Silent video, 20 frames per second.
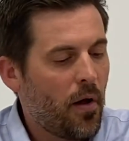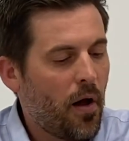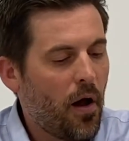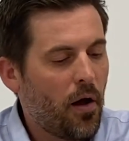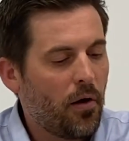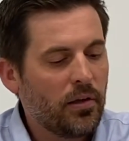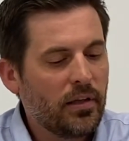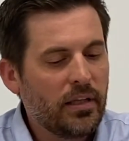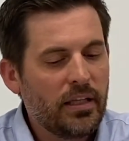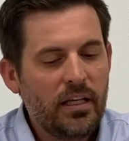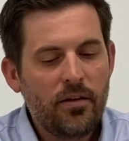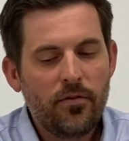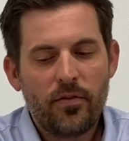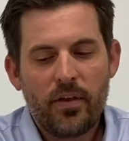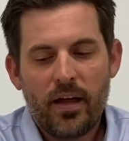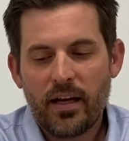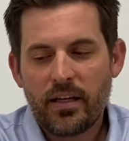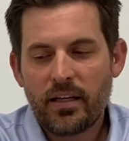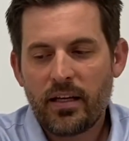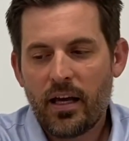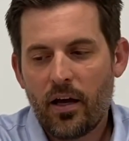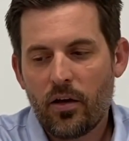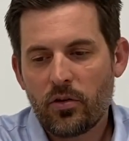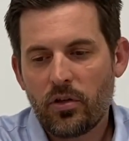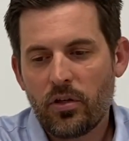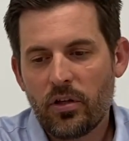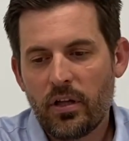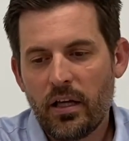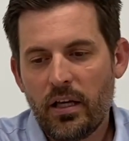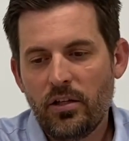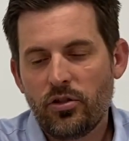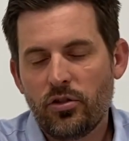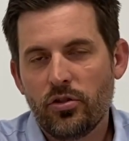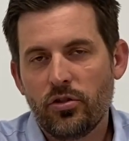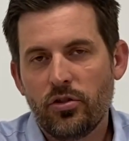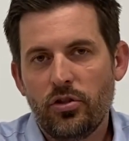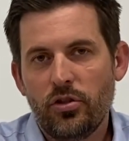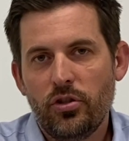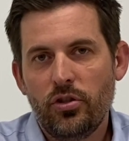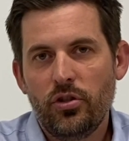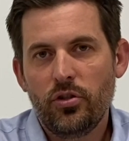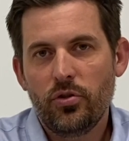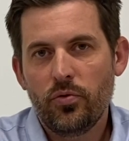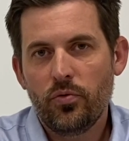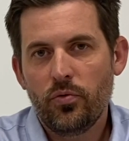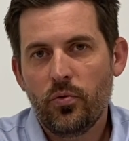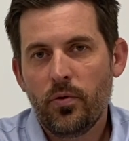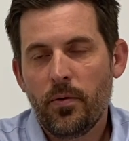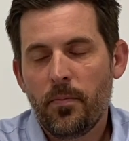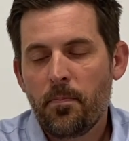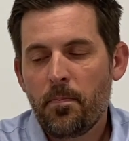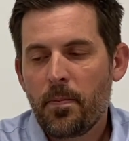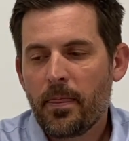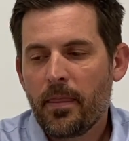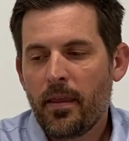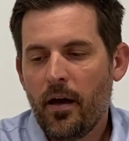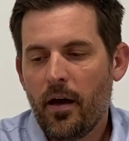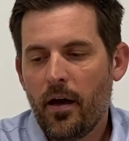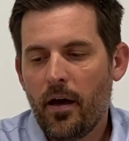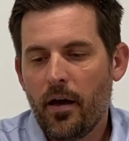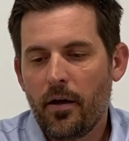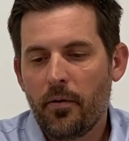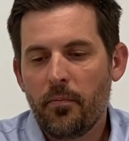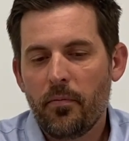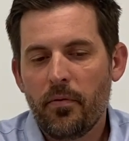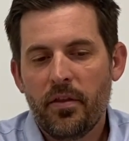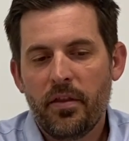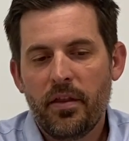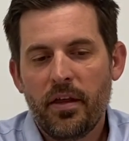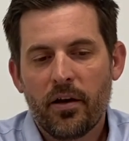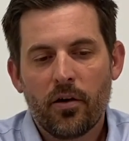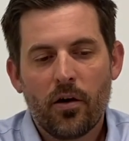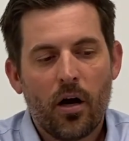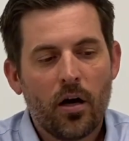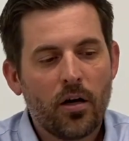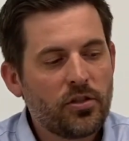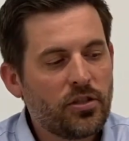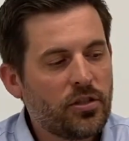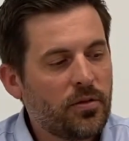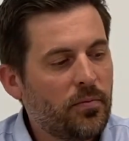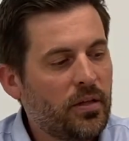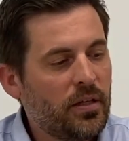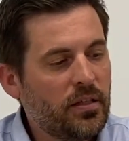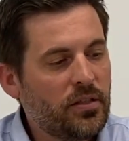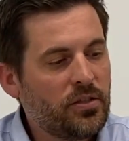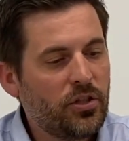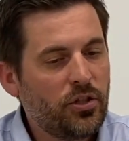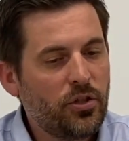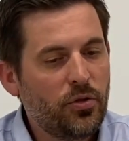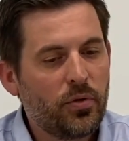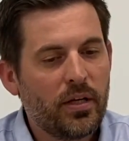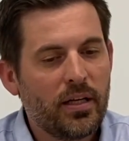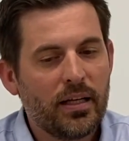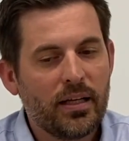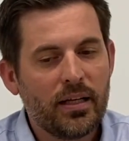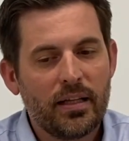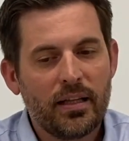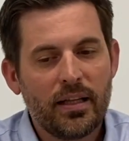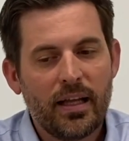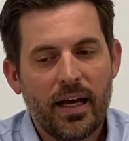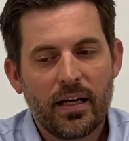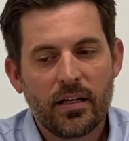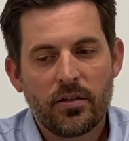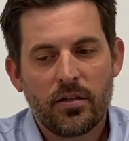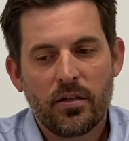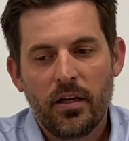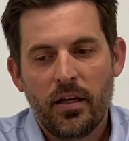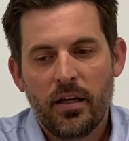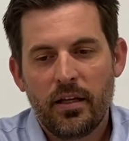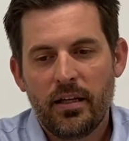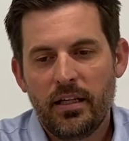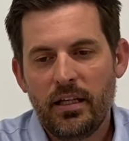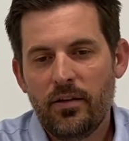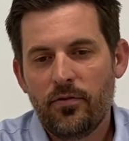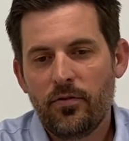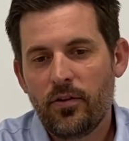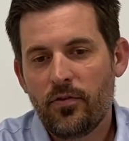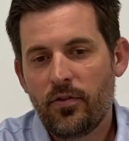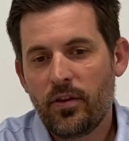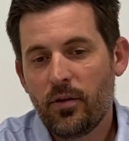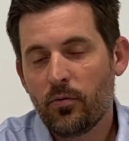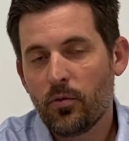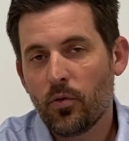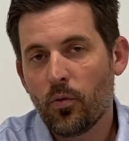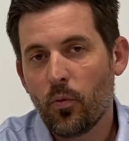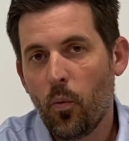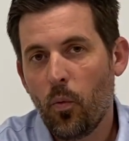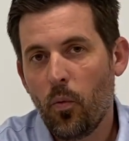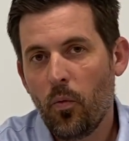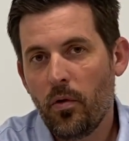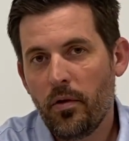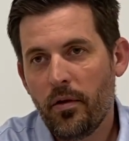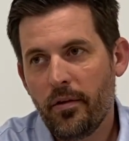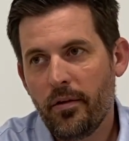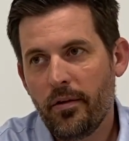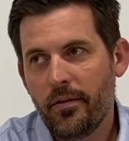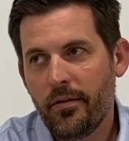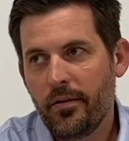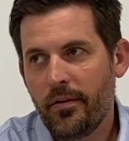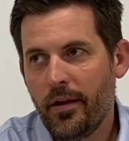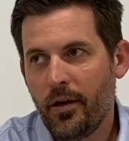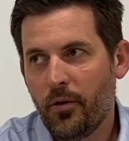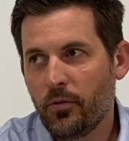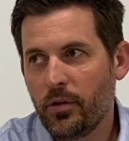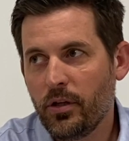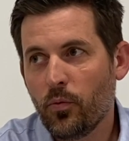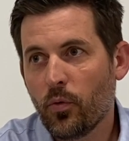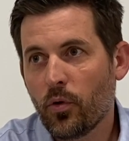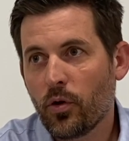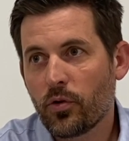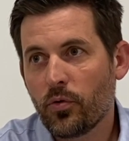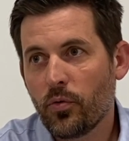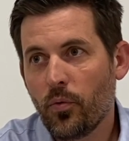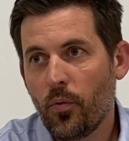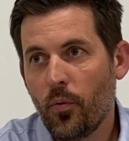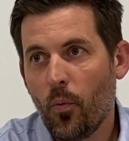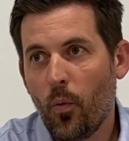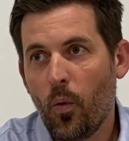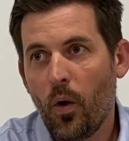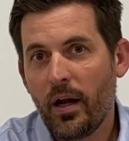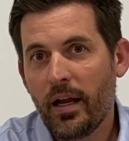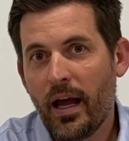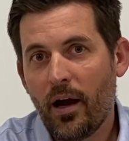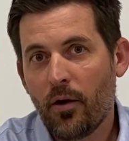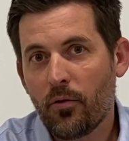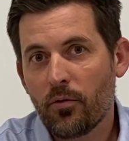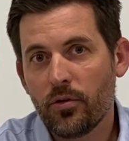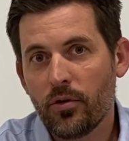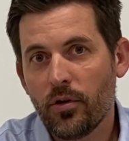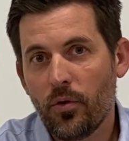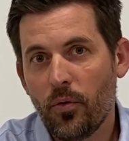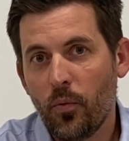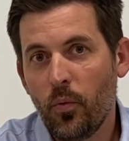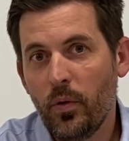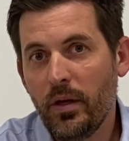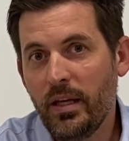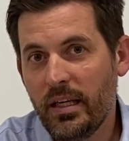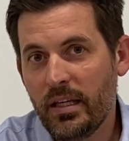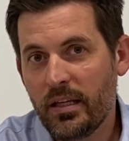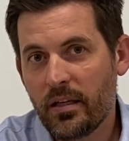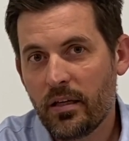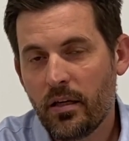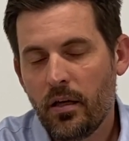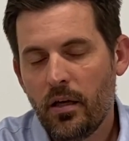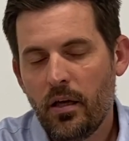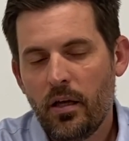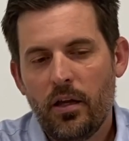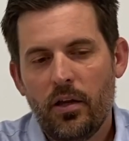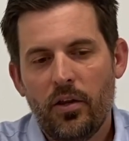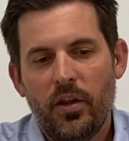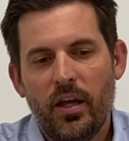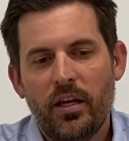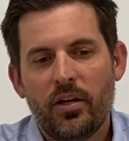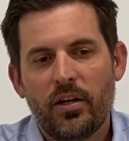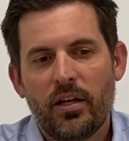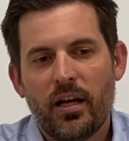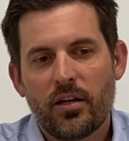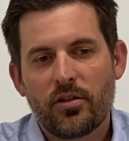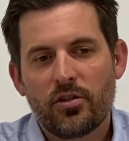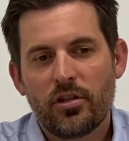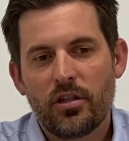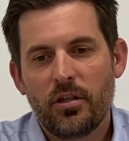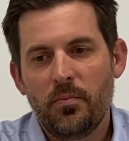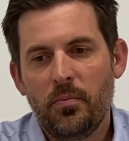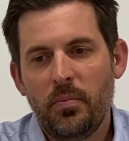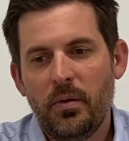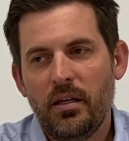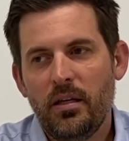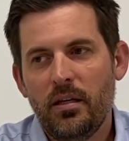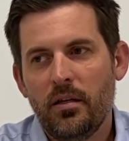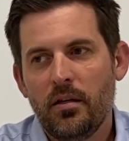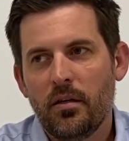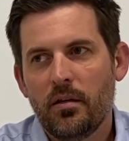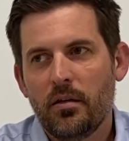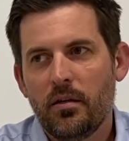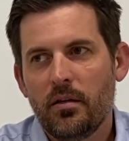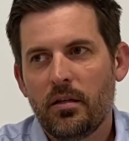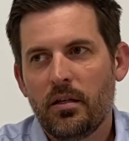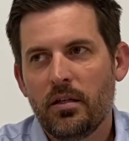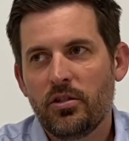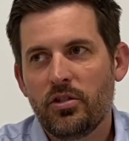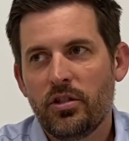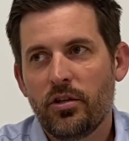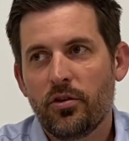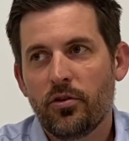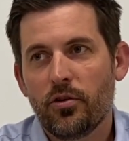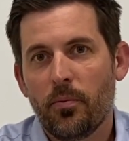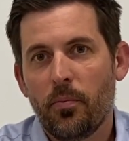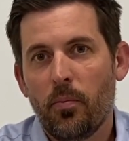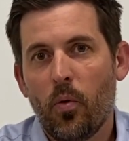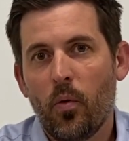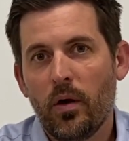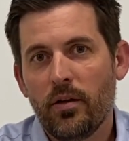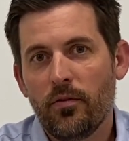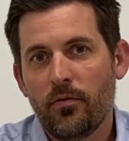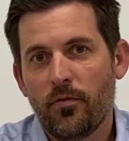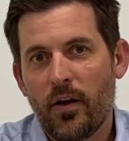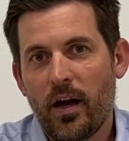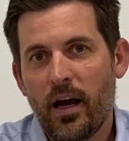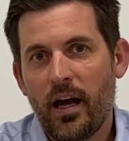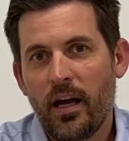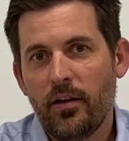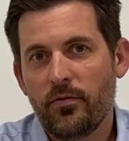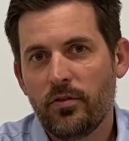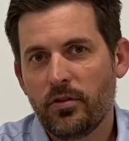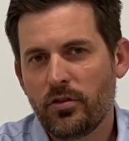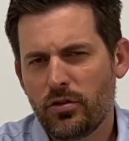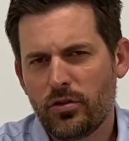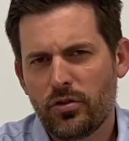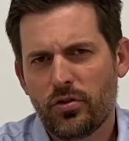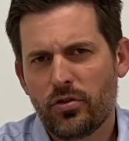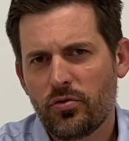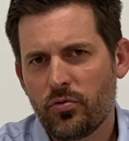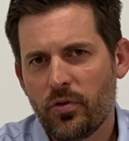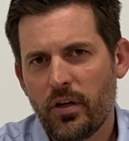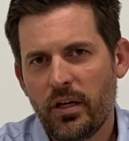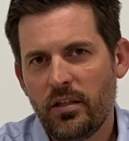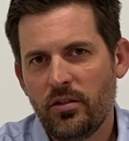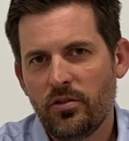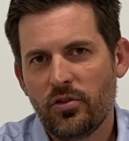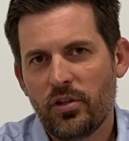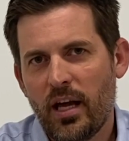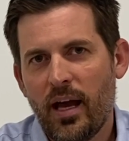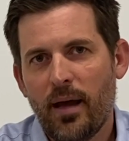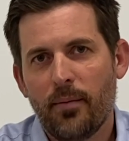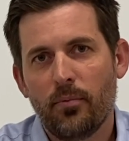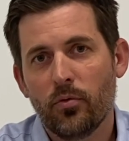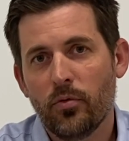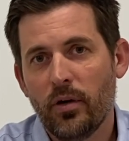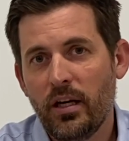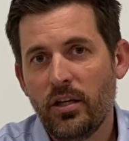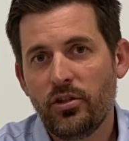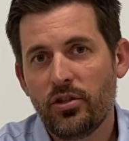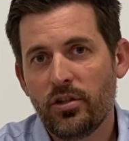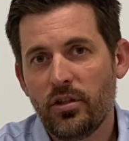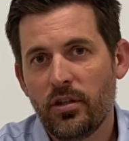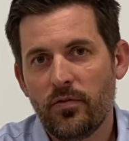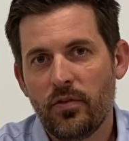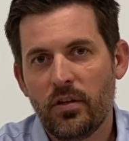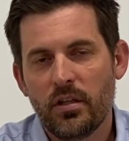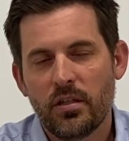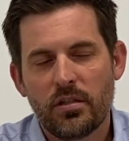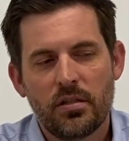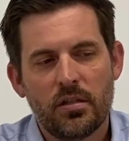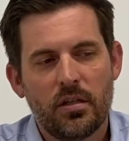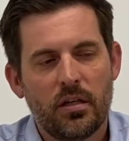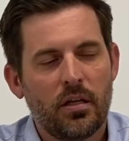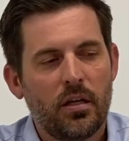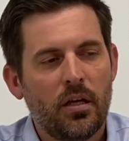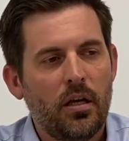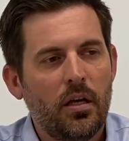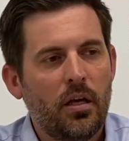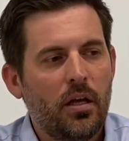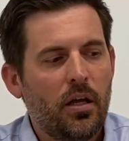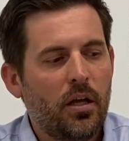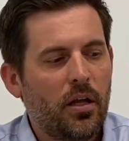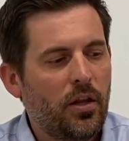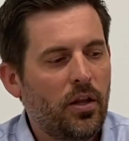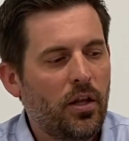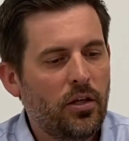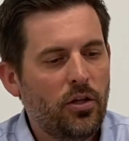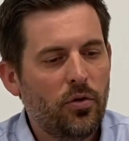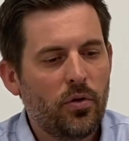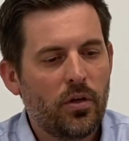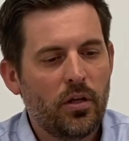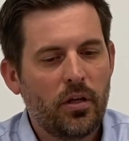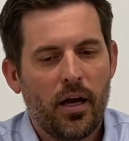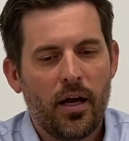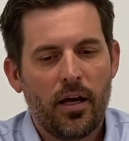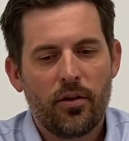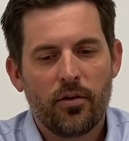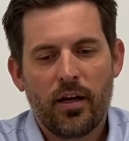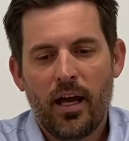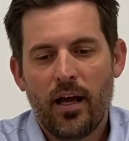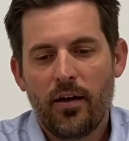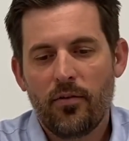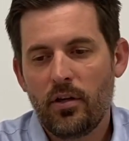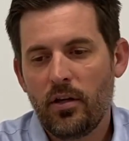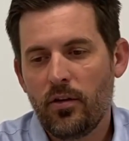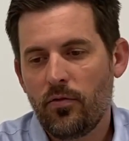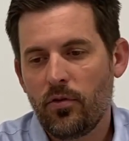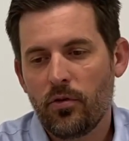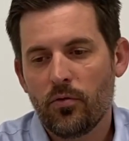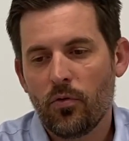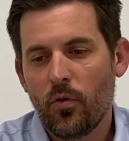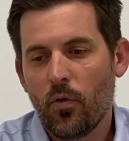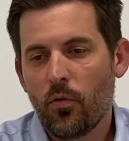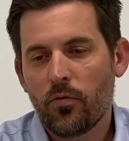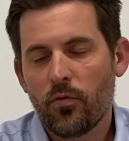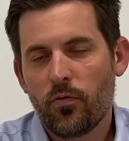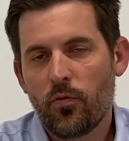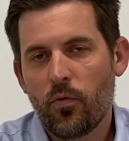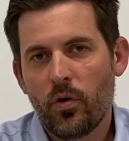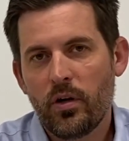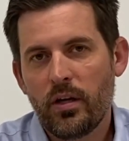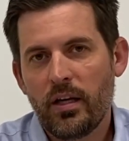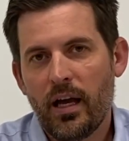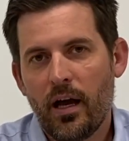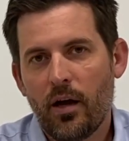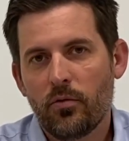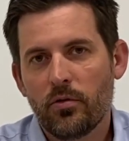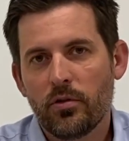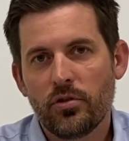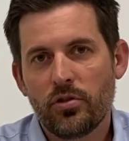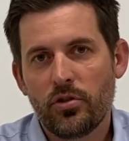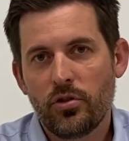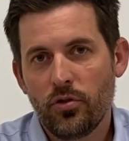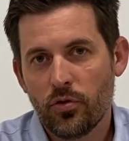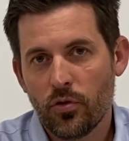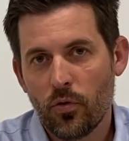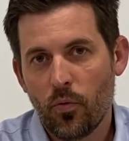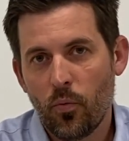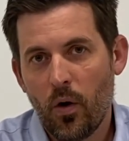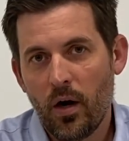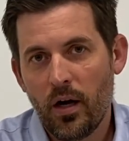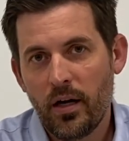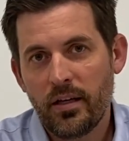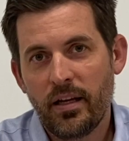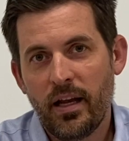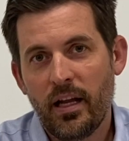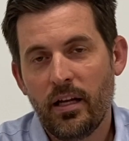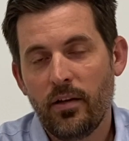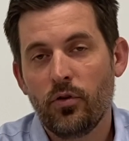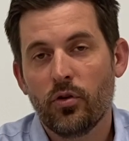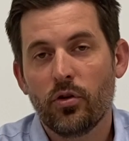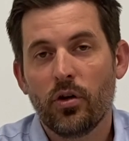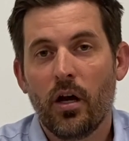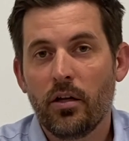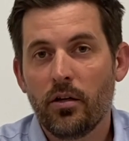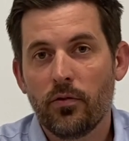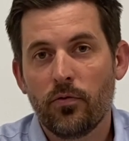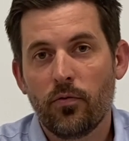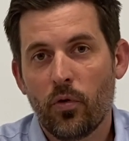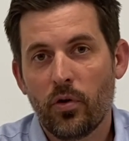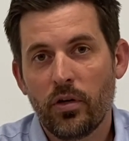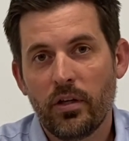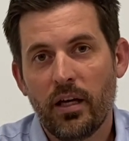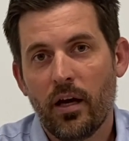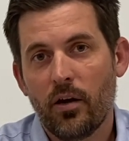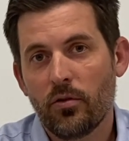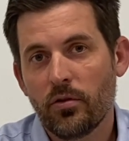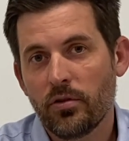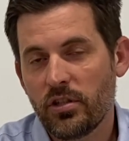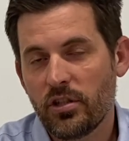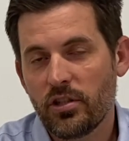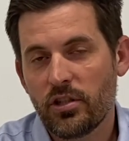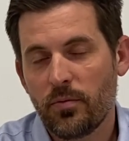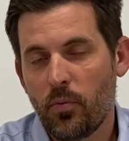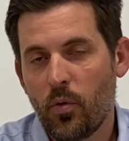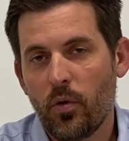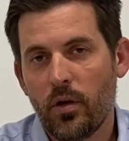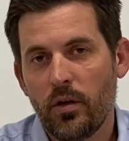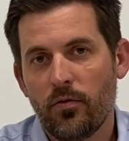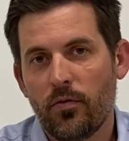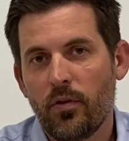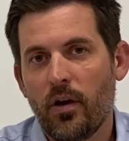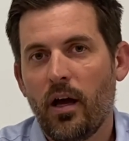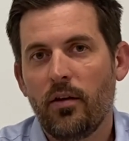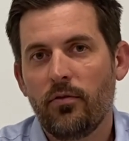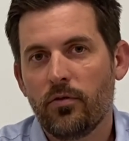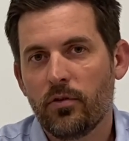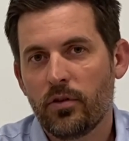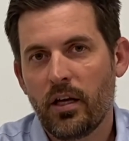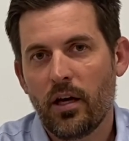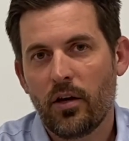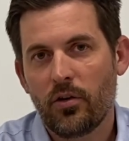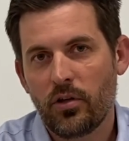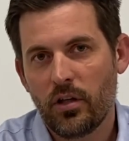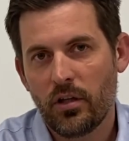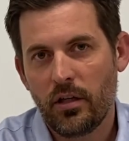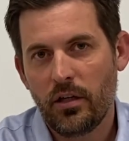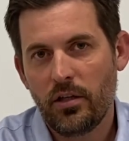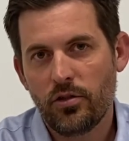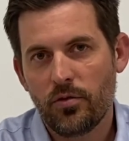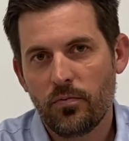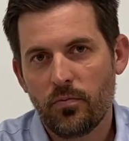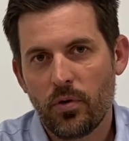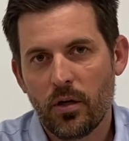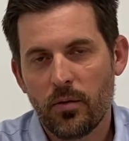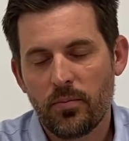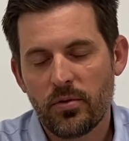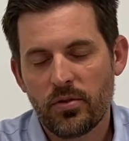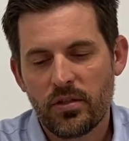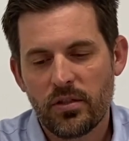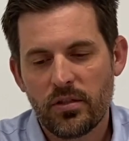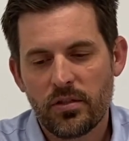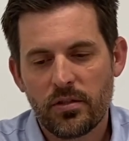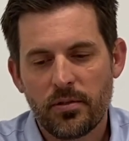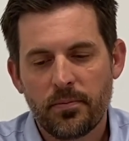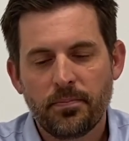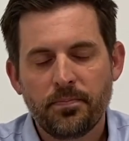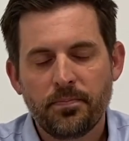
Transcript: I'll leave that calculation to you. There are some things that you can elect that even if they only worked 1 hour a week, they could actually be considered a 0.5. It's a strange aberration of this that you can either have it if you're over 40 hours, you're a 1, and if you're under 40 hours, it's a 0.5 for calculation purposes.